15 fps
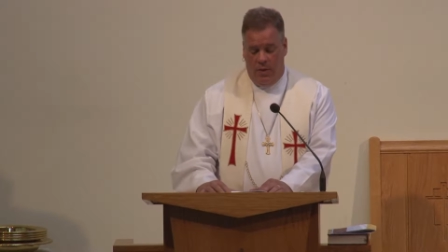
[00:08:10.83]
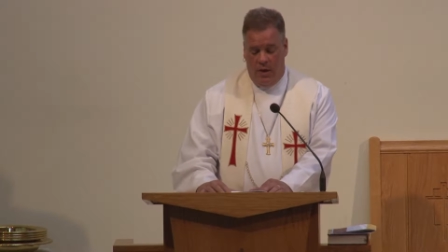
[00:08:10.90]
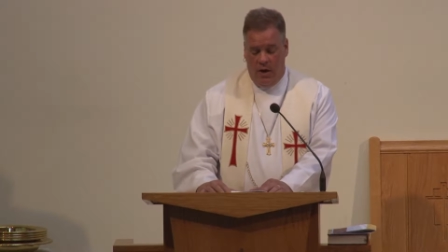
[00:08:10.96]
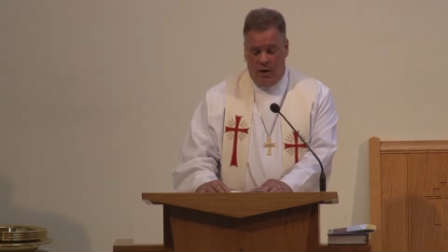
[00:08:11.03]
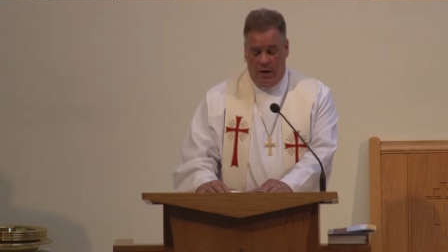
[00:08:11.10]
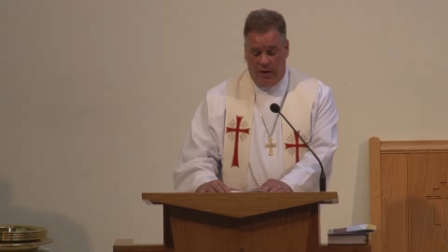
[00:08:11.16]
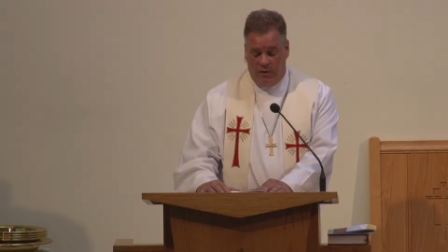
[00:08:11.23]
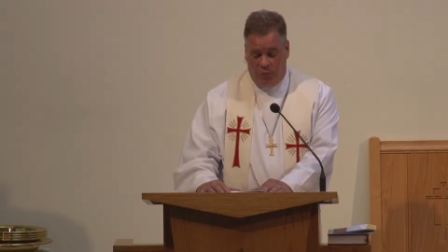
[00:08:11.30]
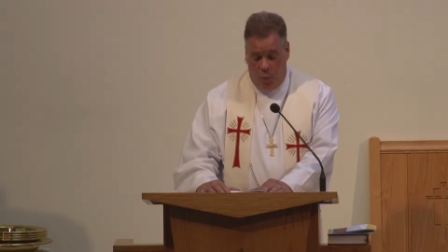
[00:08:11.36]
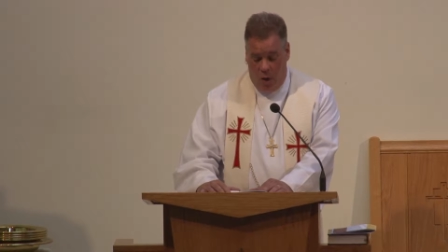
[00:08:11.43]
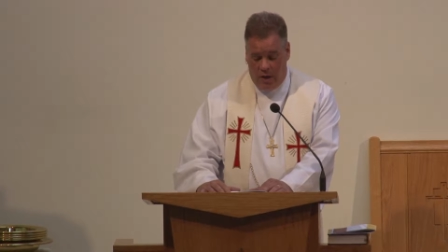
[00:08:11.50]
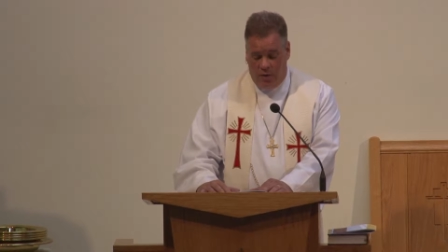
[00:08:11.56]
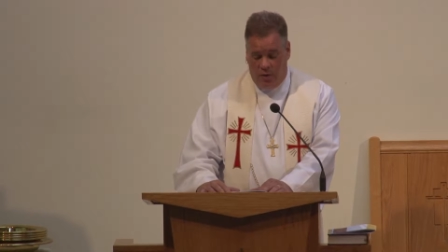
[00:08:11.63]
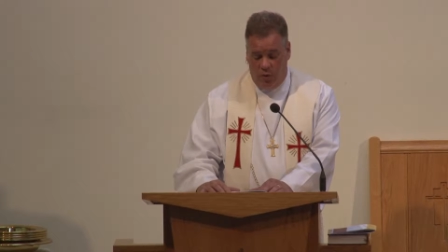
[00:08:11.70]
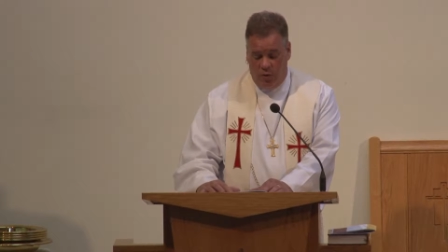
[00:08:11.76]
There is
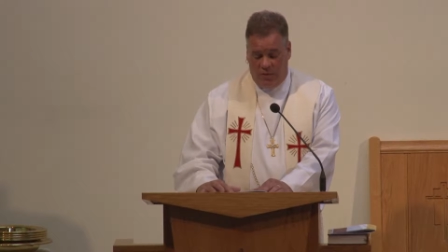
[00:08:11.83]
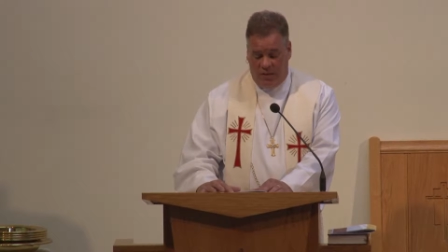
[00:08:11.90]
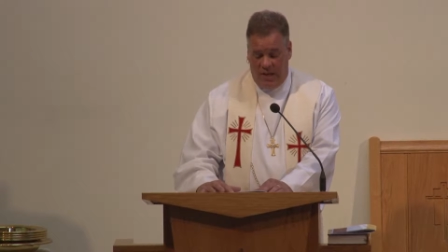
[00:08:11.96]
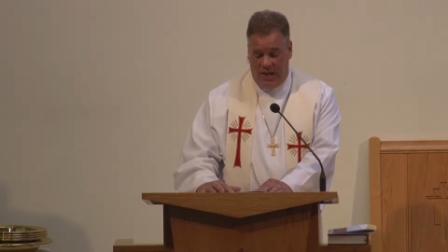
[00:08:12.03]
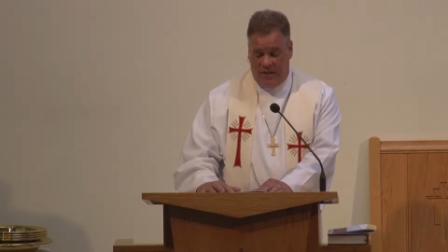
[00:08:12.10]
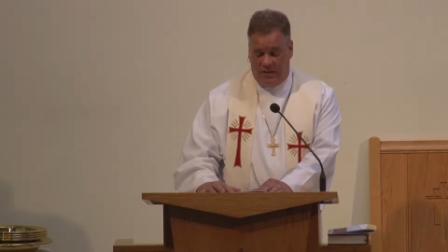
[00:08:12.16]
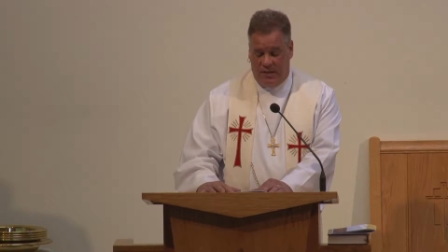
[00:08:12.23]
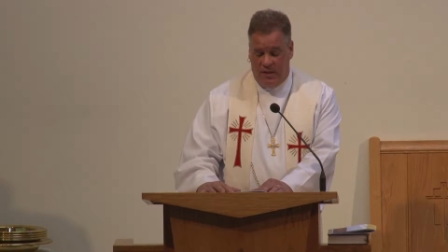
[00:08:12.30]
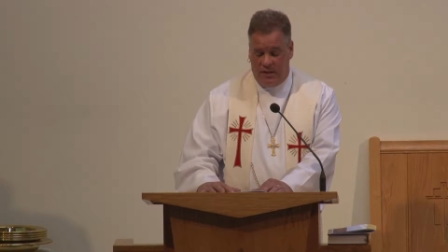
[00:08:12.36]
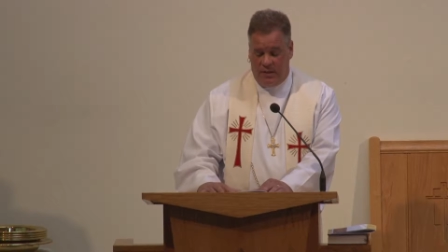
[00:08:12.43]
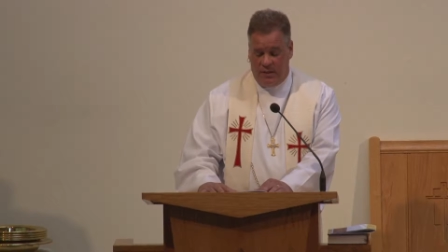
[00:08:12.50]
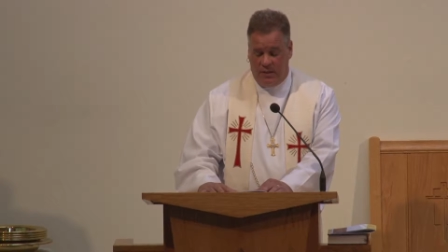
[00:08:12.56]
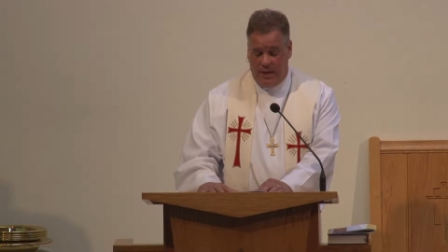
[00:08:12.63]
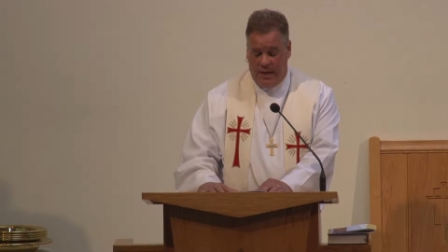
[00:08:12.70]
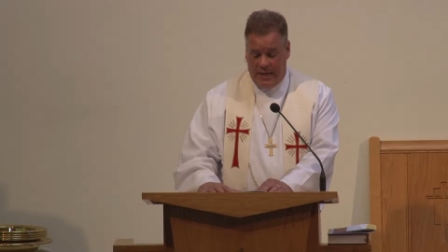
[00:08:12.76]
one who seeks
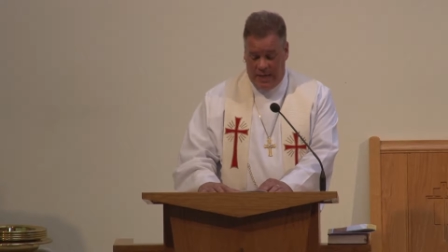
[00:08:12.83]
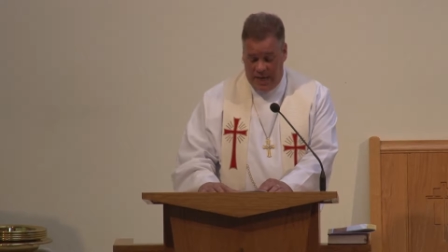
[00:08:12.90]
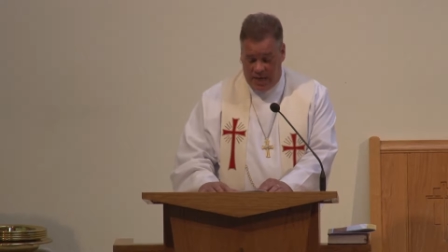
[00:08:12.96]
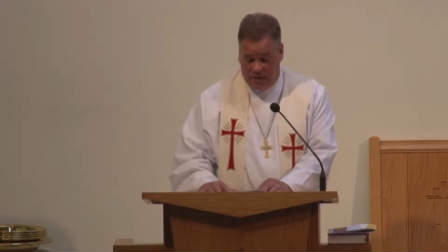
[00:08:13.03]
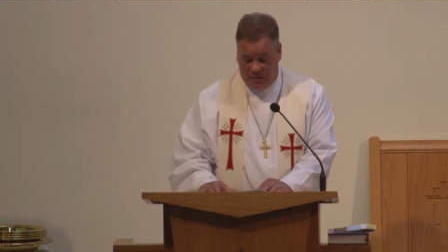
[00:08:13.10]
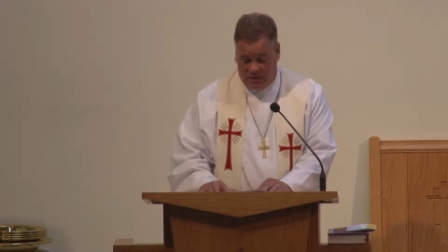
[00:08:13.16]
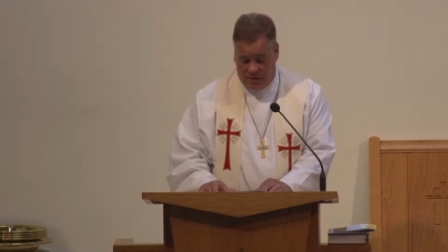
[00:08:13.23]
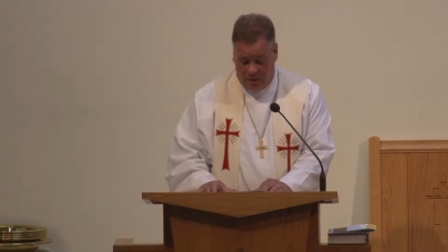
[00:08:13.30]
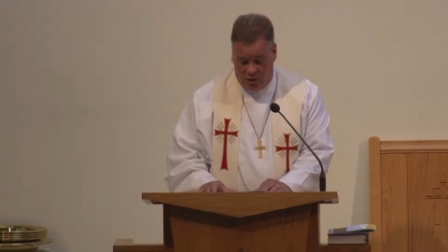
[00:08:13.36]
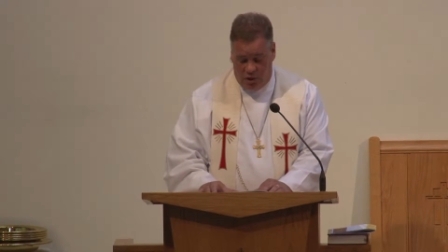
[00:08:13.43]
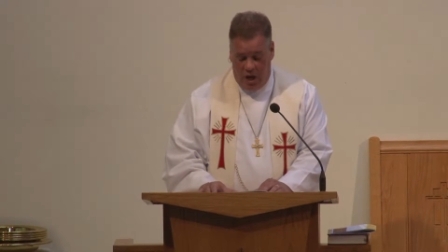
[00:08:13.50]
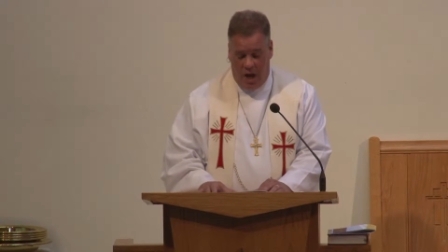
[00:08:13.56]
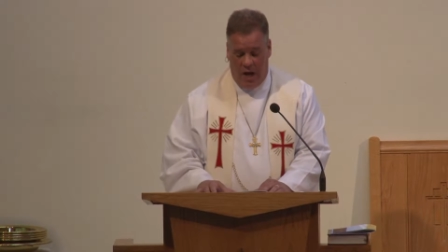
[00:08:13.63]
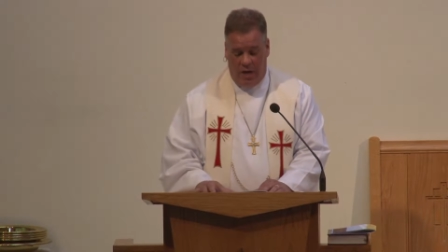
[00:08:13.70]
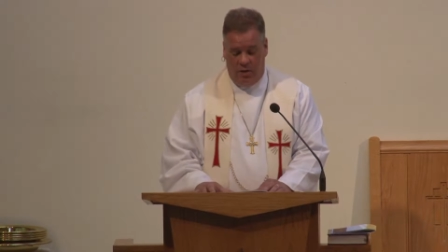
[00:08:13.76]
it, and he is the
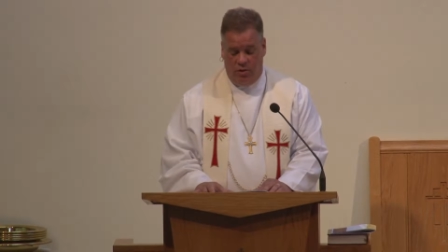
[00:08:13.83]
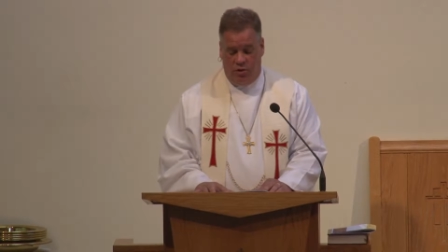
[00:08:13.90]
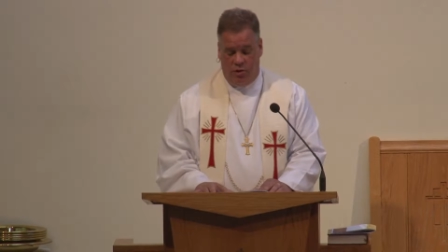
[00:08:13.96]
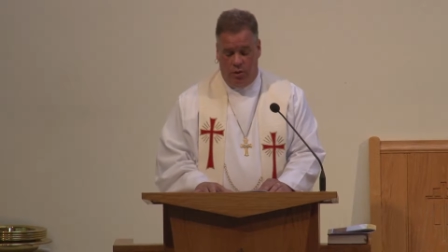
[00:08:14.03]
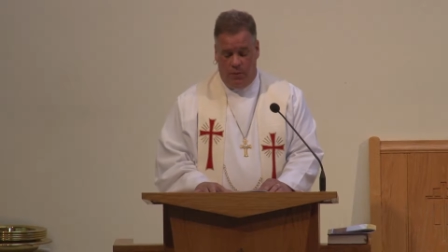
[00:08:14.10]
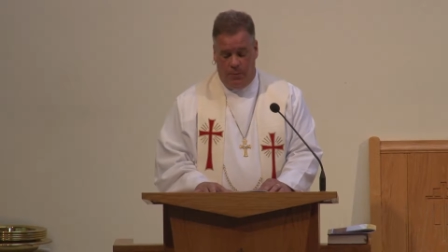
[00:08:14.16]
judge.